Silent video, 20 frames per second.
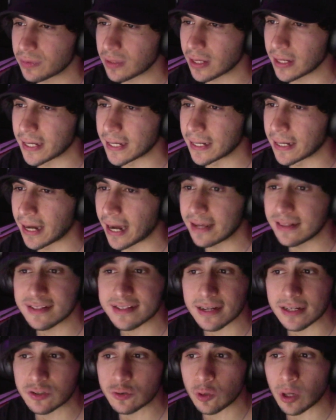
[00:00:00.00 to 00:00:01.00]
Uh, I
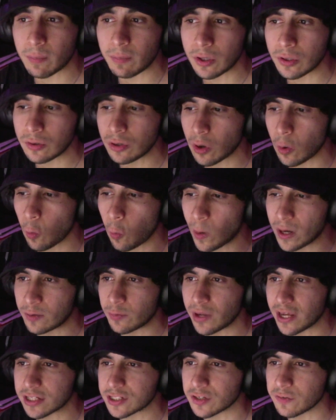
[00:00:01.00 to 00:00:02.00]
decided to upload one
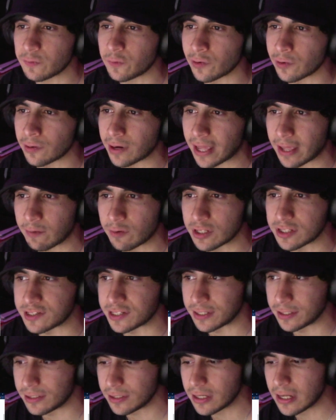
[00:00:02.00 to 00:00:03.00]
reaction for every
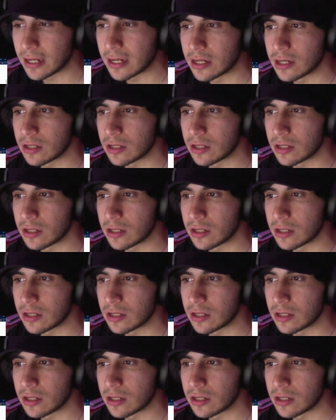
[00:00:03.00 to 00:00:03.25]
tier,